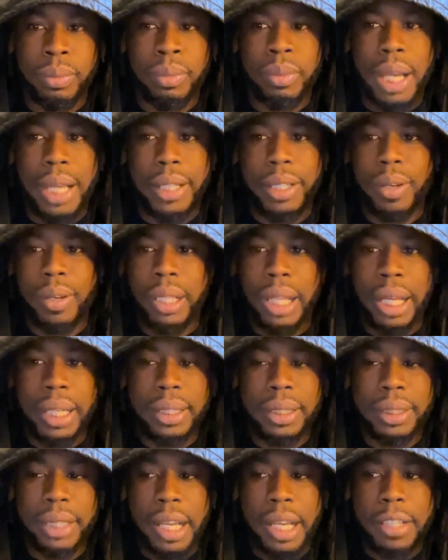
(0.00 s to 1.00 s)
I know a lot
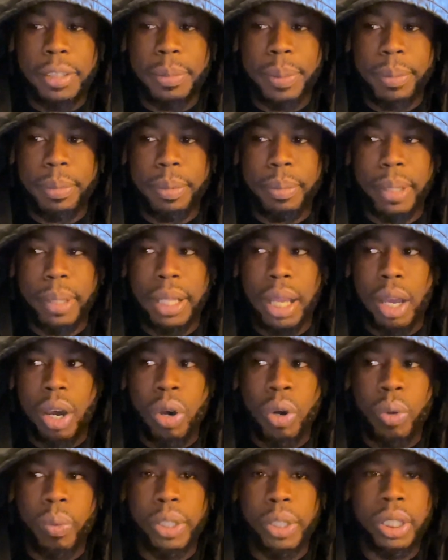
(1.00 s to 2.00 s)
of times people be like,
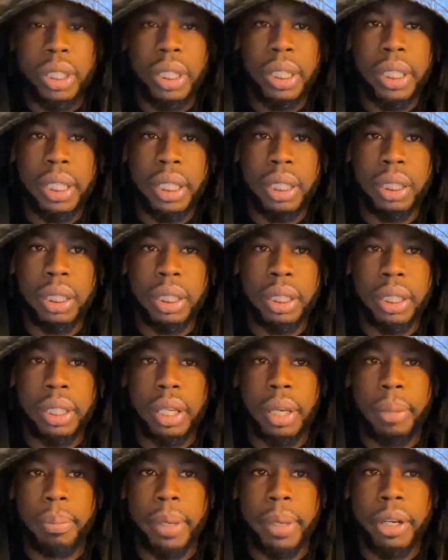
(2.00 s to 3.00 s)
oh, when you gonna get
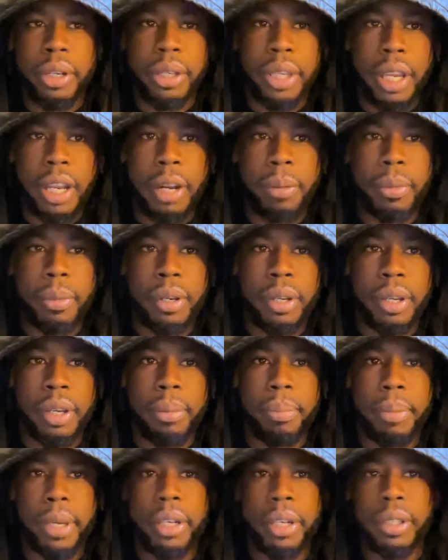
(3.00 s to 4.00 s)
a better camera, a
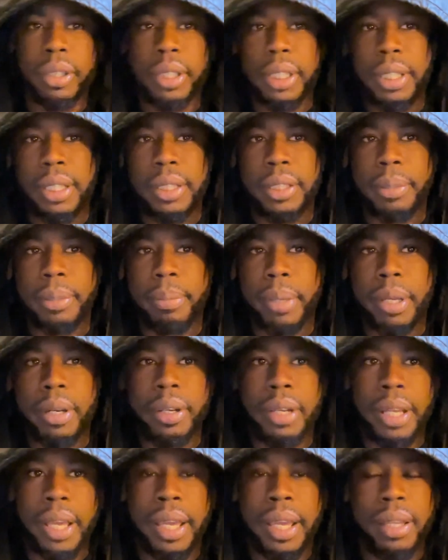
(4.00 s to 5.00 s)
better this, a better
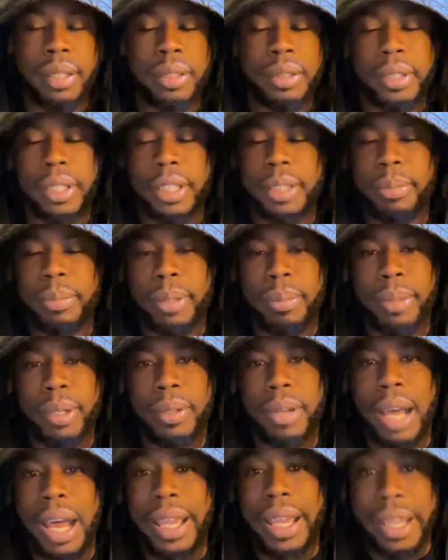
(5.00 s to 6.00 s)
that? Trust me, bro.
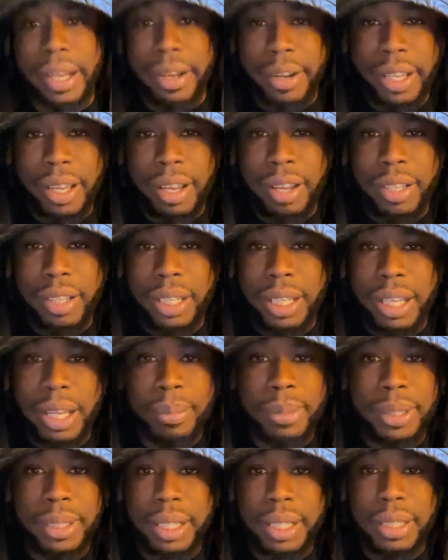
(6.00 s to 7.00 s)
I hear y'all in the
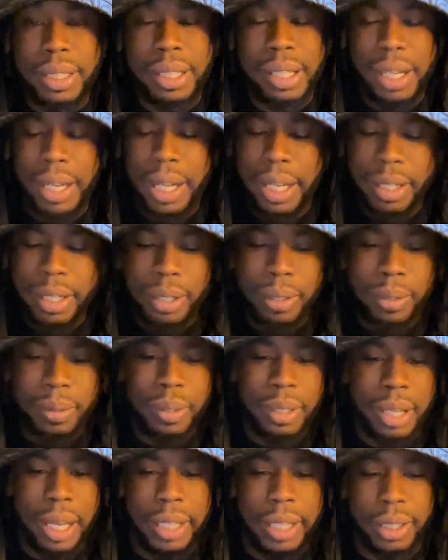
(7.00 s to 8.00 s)
conversation, and
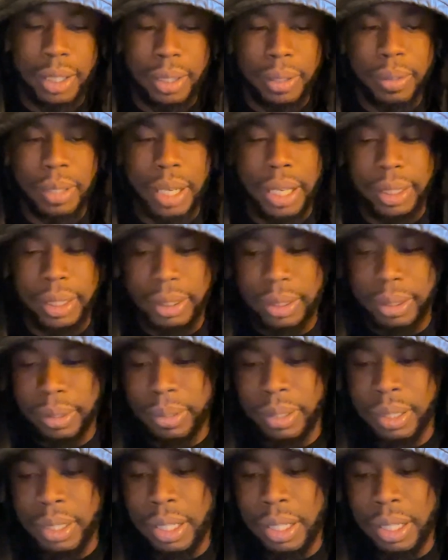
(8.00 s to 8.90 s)
I know.